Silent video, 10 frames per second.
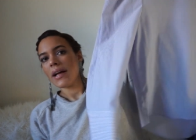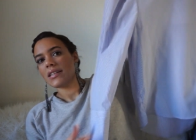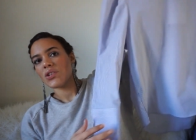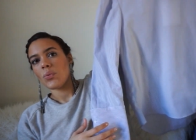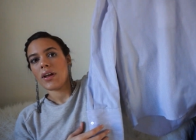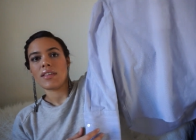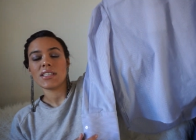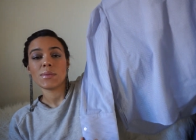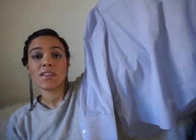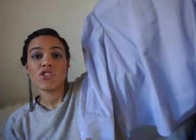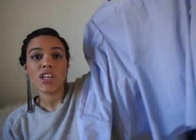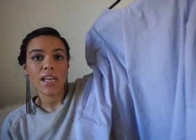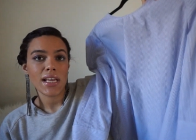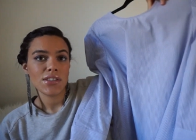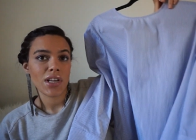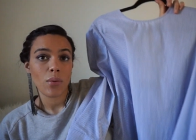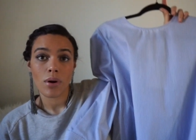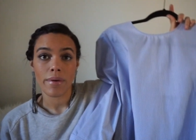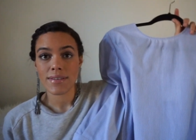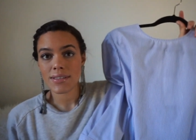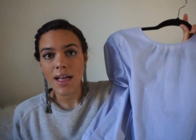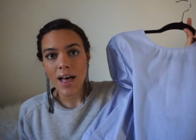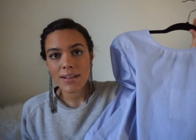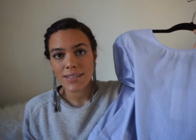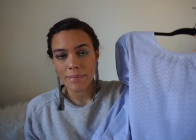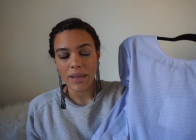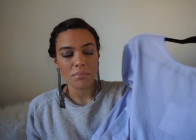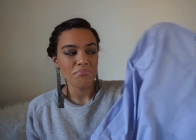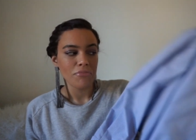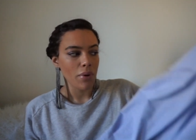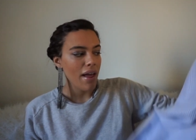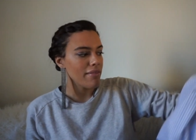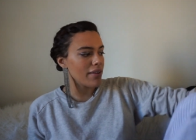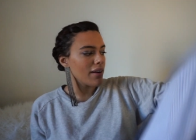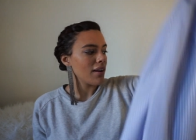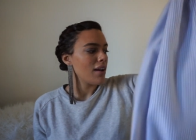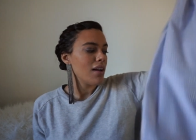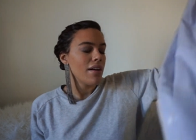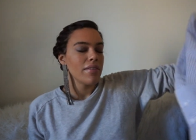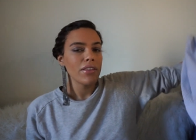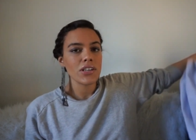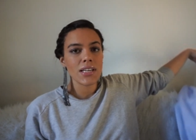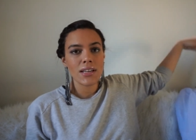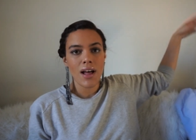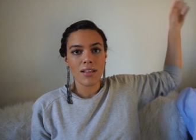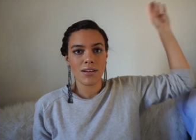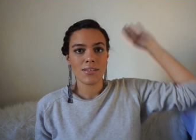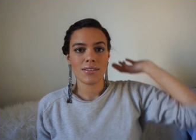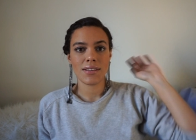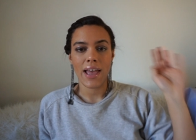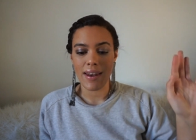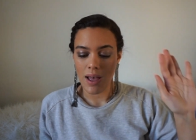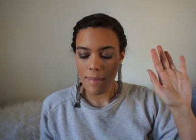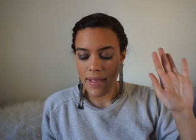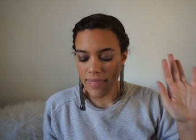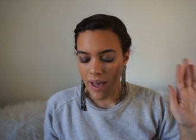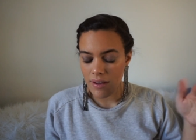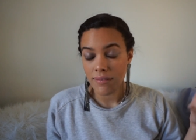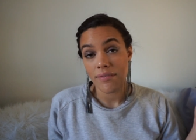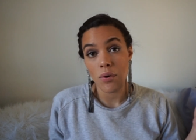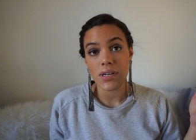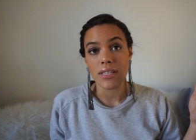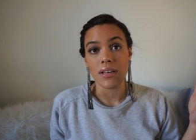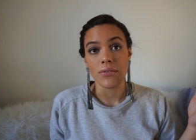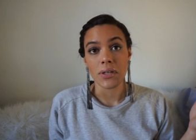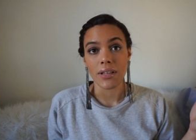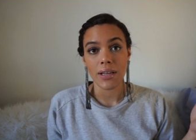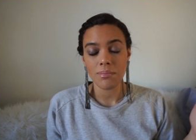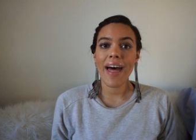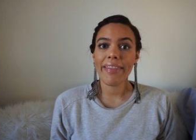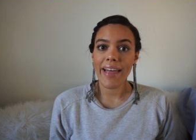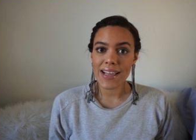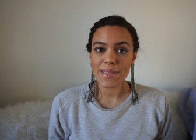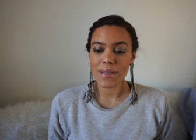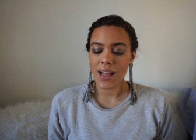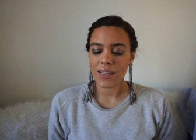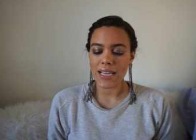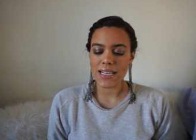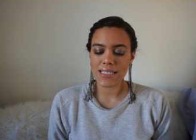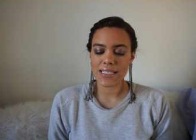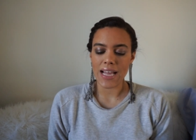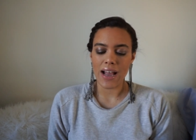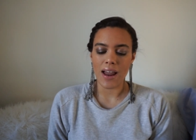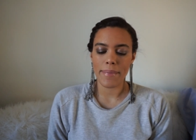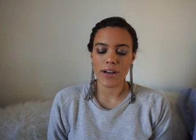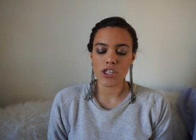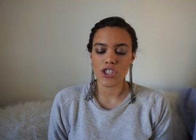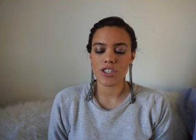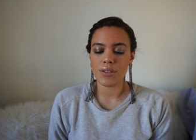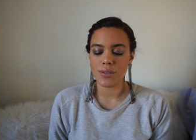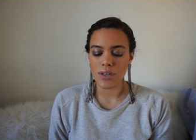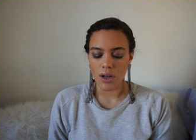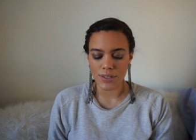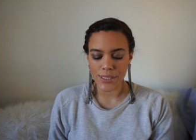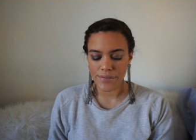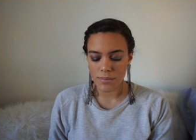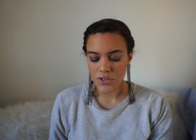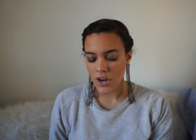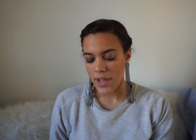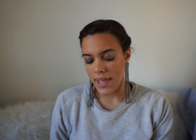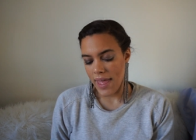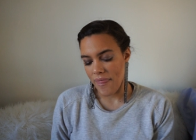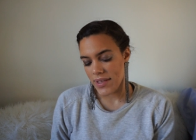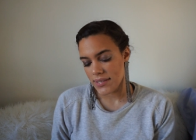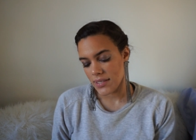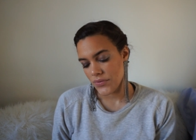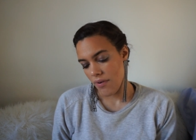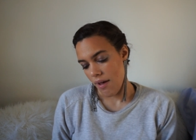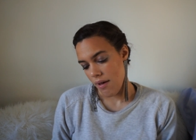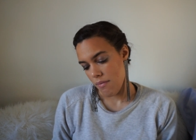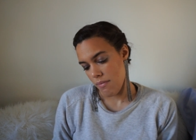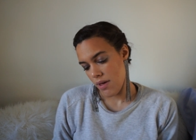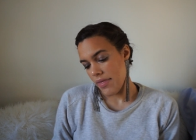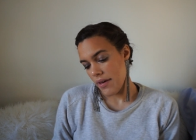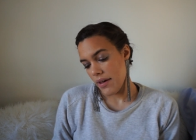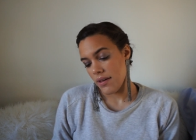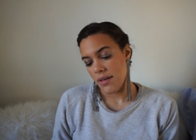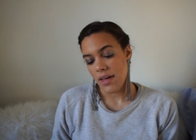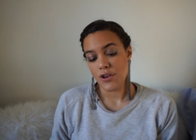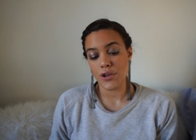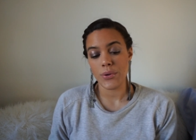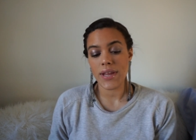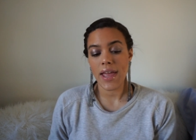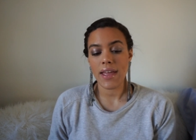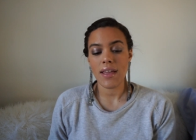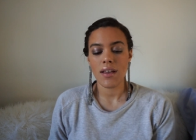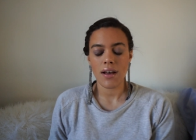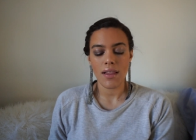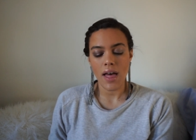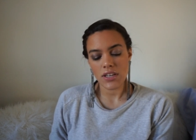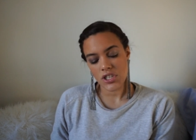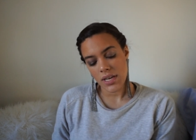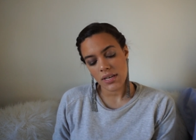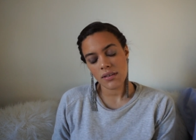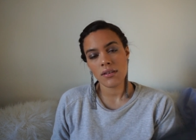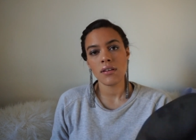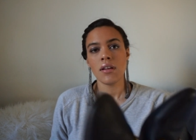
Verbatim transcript: Plan to wear this with jeans. You can wear it with slacks. I mean, whatever. $13 cannot beat that, 14 really. And last but not least, I got a pair of shoes also from Target and this is from the A New Day collection.